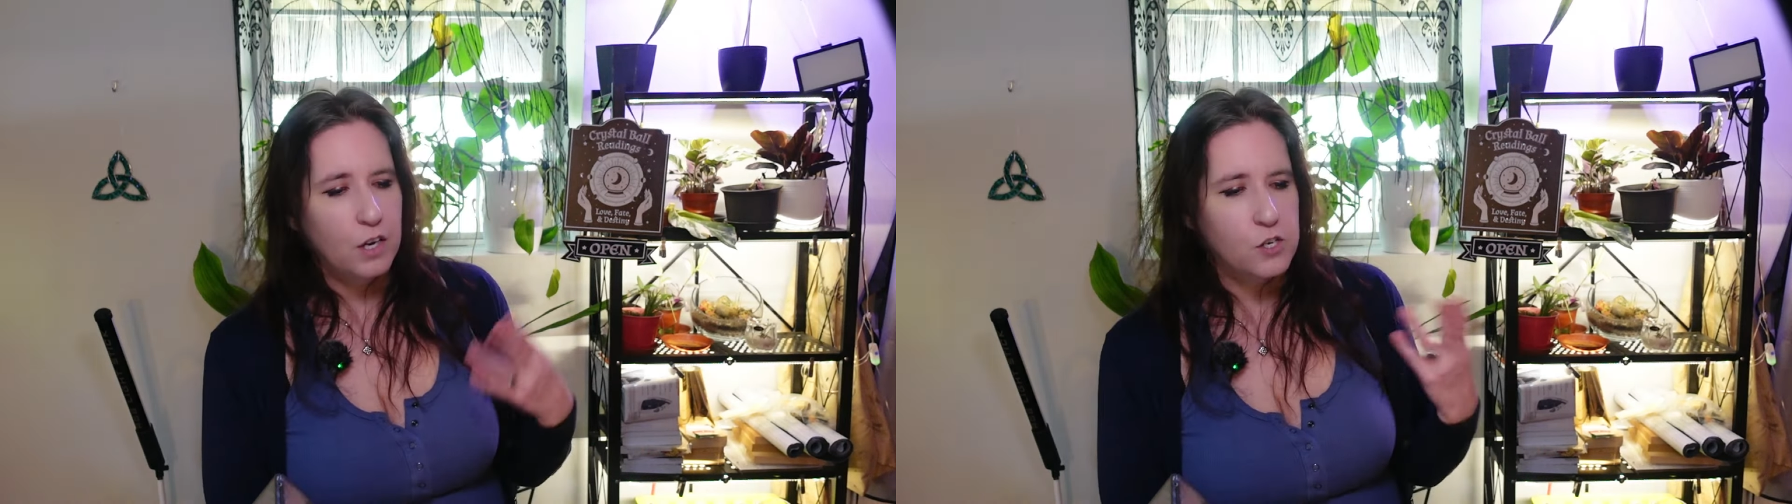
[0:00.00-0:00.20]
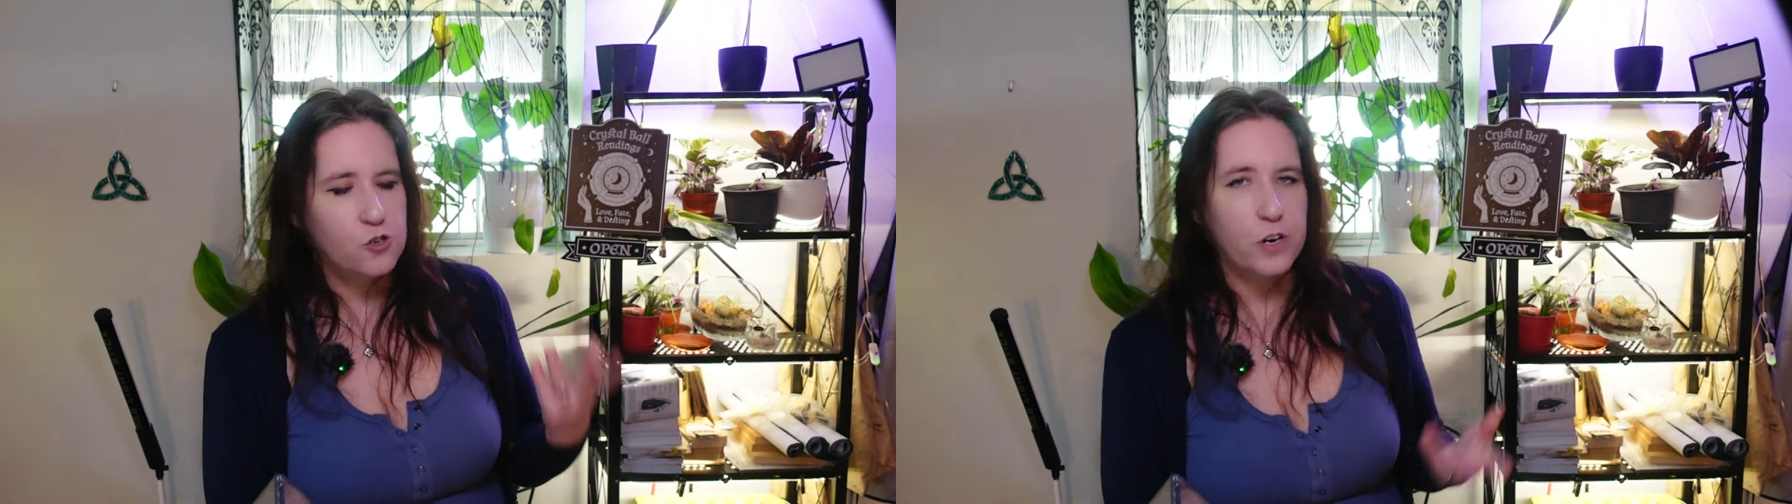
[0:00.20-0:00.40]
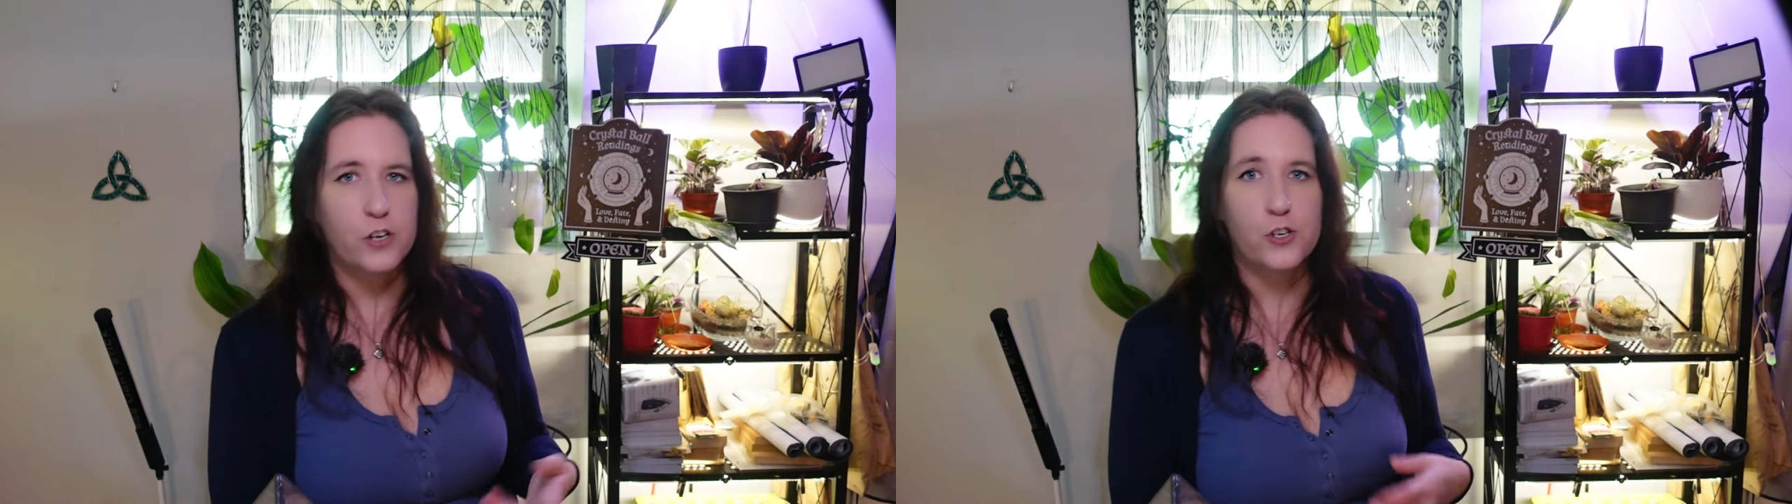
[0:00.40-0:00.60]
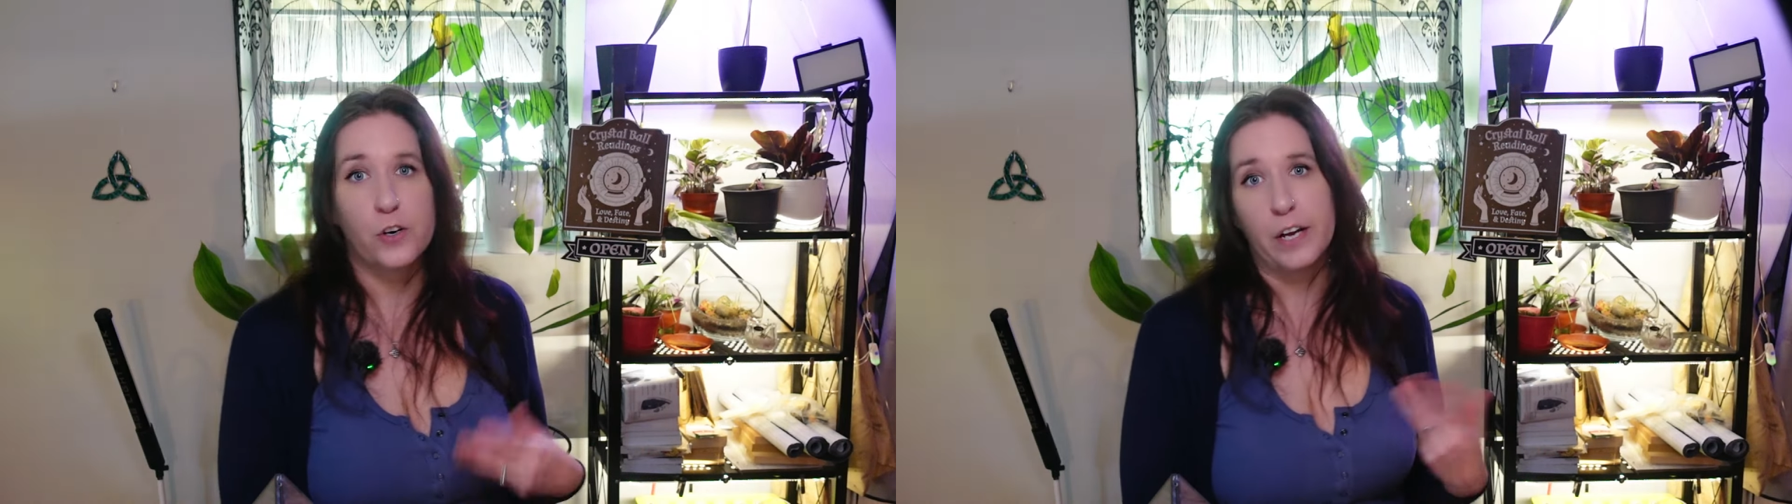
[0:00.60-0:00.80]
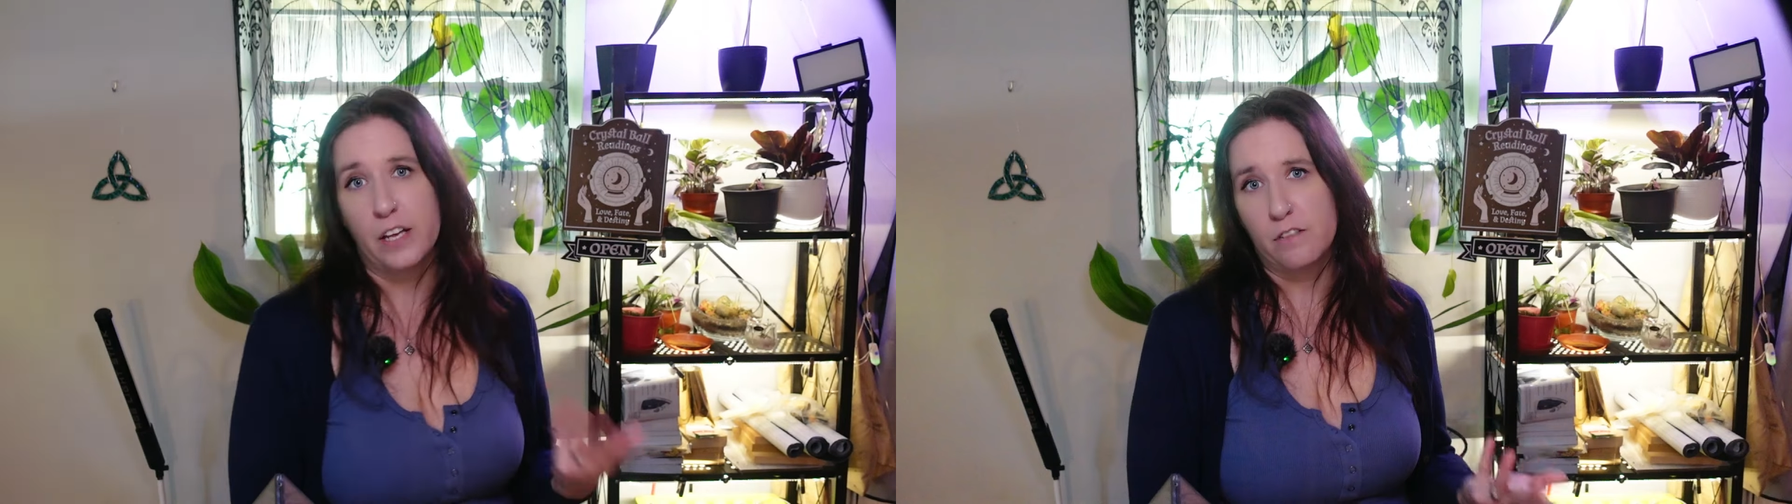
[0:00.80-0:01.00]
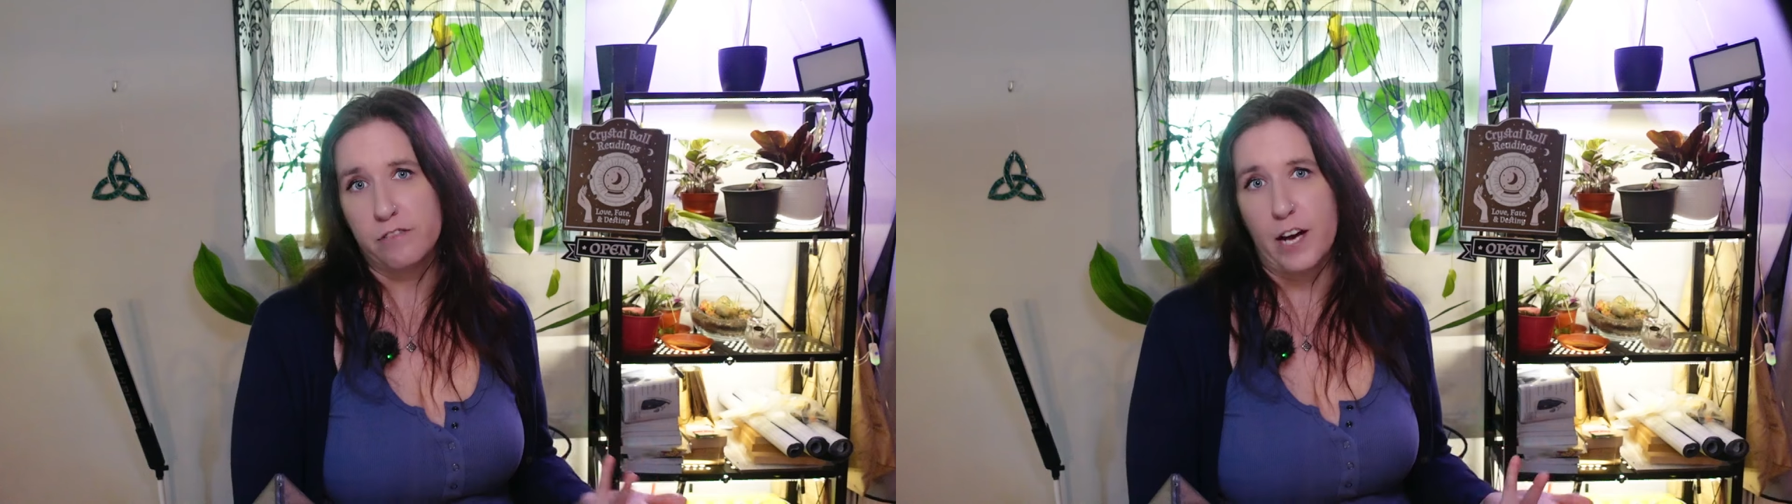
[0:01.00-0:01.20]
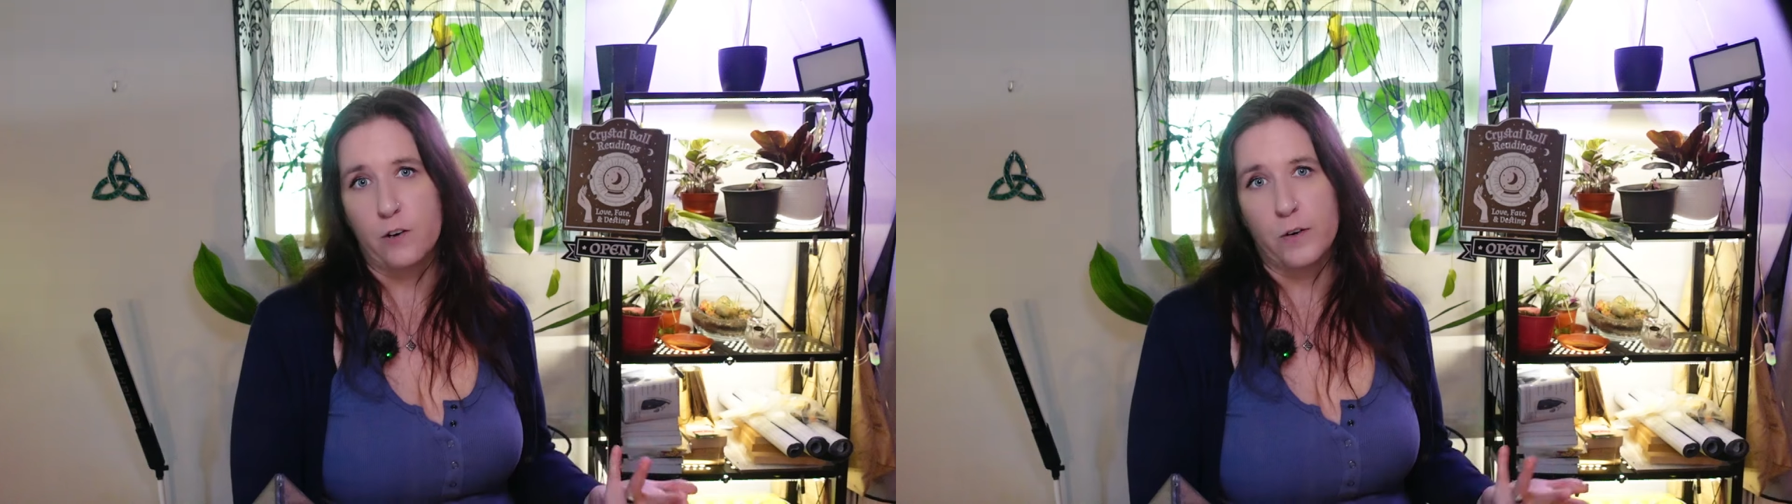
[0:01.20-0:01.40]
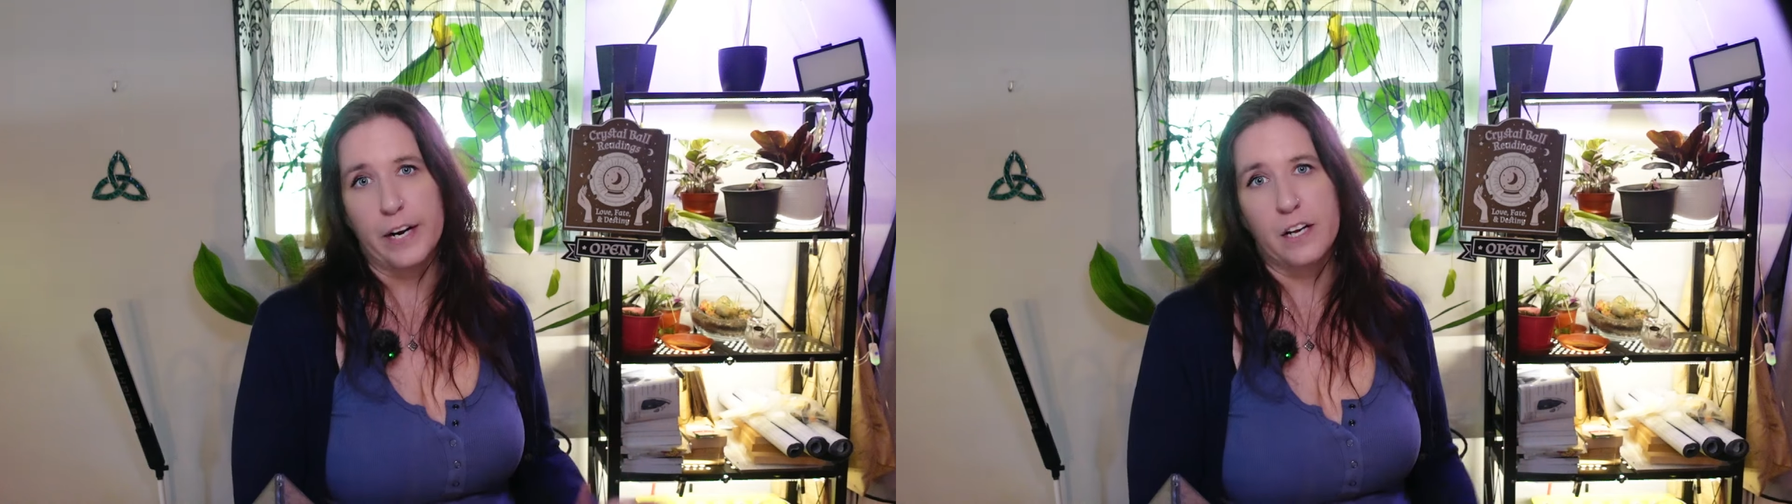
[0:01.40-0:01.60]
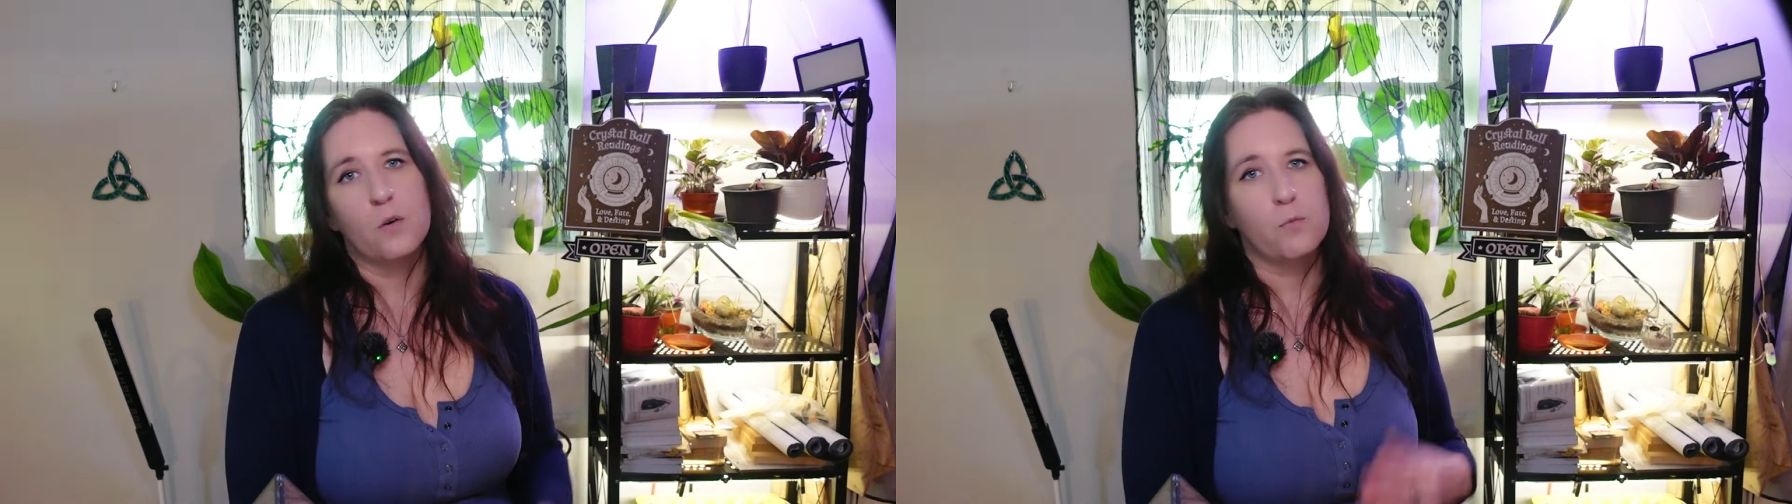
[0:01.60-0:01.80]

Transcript: structure, and flowering.